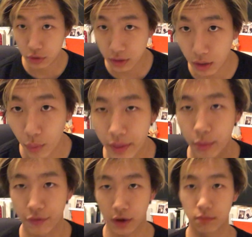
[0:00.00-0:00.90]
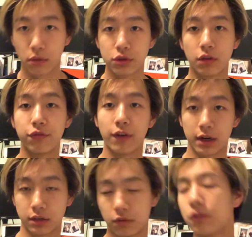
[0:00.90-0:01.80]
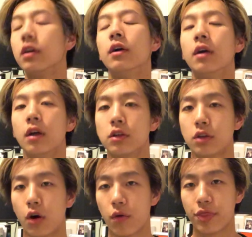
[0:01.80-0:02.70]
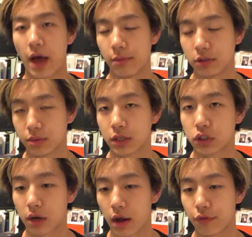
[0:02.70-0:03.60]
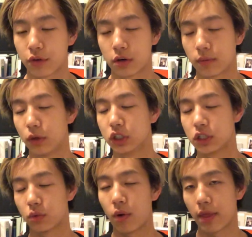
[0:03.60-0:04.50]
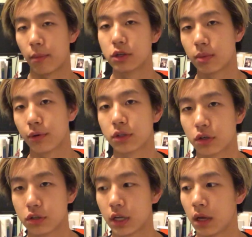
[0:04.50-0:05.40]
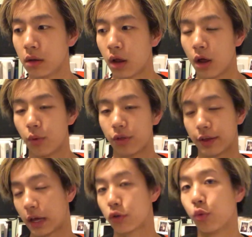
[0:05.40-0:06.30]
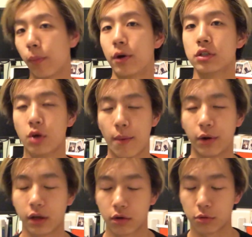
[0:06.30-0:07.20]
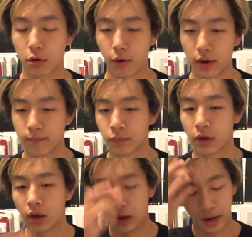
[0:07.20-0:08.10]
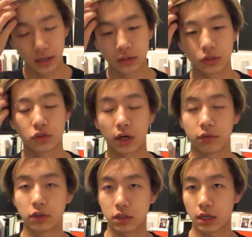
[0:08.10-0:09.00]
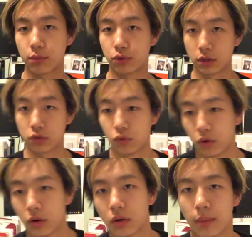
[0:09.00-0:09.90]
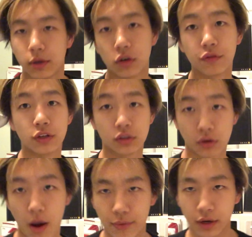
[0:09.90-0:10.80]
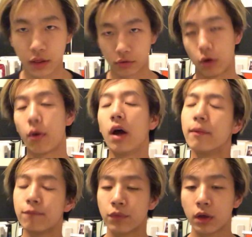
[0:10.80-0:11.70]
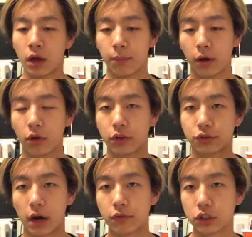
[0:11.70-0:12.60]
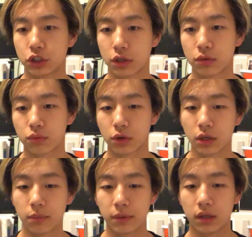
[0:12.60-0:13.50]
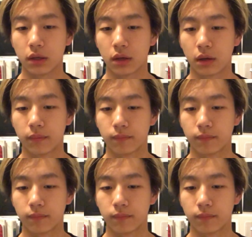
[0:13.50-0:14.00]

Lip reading: using and the one that we find most effective. So that moves me to driver, which is the one that most people associate with like that cool person operating the robot. And driver does sound pretty cool. I mean, you're physically operating the robot, but the driver should really